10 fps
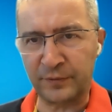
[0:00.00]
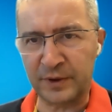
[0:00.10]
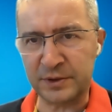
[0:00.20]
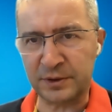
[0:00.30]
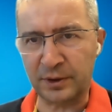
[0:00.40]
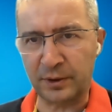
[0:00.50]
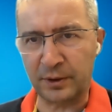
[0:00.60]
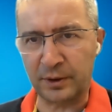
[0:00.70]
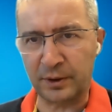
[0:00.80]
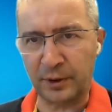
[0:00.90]
first.
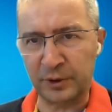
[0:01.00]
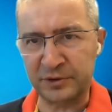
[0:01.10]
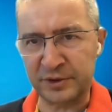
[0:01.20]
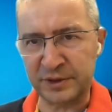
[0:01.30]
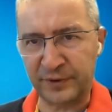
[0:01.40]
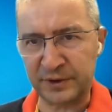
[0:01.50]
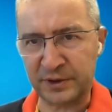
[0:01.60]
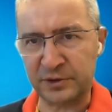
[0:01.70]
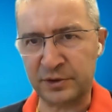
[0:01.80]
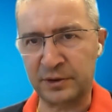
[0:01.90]
I will address the
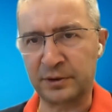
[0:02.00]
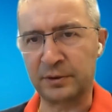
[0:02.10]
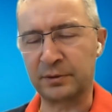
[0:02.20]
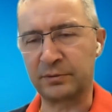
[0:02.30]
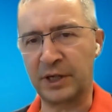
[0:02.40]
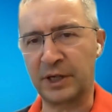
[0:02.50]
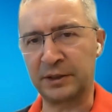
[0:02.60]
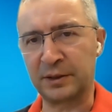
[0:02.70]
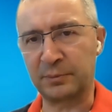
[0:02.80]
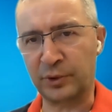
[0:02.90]
first question
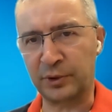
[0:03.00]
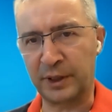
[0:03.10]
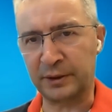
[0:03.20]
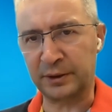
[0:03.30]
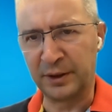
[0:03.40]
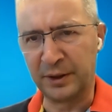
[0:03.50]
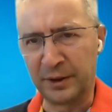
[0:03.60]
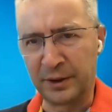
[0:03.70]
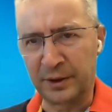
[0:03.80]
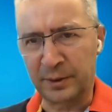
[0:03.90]
regarding the product,
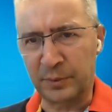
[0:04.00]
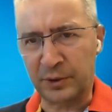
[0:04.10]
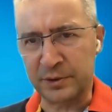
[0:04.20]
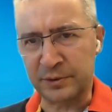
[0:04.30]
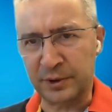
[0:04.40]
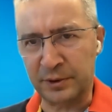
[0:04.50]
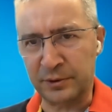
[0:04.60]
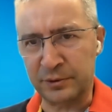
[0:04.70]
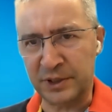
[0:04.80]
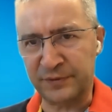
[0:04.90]
because
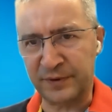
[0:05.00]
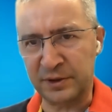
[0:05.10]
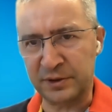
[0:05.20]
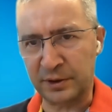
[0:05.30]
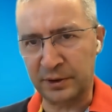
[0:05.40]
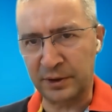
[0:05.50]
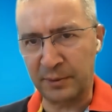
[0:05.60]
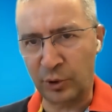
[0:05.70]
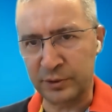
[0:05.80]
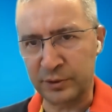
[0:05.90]
you just finished the
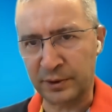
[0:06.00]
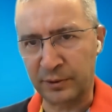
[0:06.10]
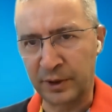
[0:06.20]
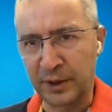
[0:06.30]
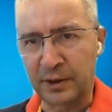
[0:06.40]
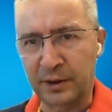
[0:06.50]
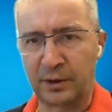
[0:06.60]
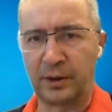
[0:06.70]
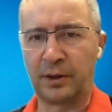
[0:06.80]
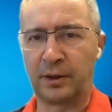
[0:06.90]
demo. So
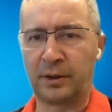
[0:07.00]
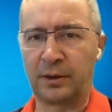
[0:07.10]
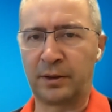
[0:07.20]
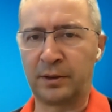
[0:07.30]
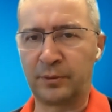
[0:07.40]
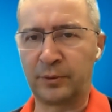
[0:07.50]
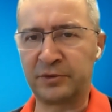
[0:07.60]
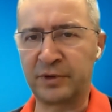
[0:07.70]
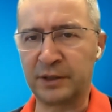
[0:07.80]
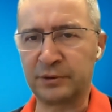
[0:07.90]

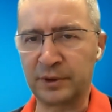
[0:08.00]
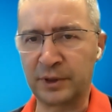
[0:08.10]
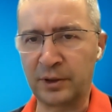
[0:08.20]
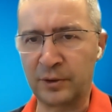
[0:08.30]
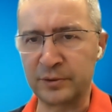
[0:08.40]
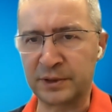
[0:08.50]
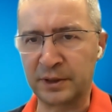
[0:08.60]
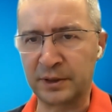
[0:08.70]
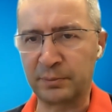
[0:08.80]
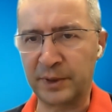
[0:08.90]
with regard to the
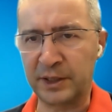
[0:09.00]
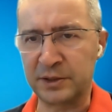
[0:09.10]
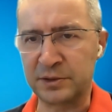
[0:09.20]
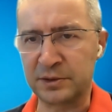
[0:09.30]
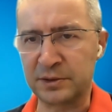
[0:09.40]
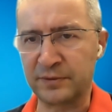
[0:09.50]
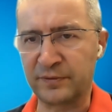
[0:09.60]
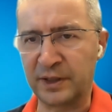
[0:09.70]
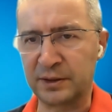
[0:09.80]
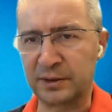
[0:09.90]
hosting page,
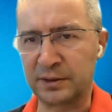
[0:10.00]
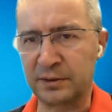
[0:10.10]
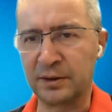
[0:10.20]
event,